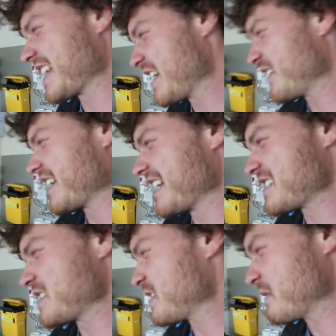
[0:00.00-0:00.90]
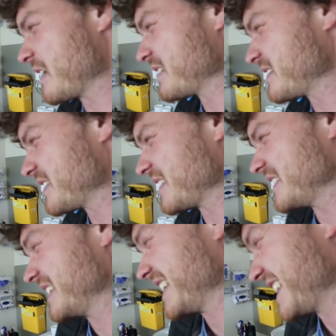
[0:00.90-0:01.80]
Can I? Hi. You don't mind me
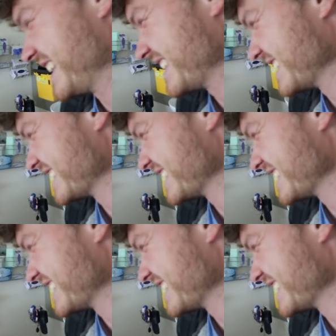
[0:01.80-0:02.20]
filming you?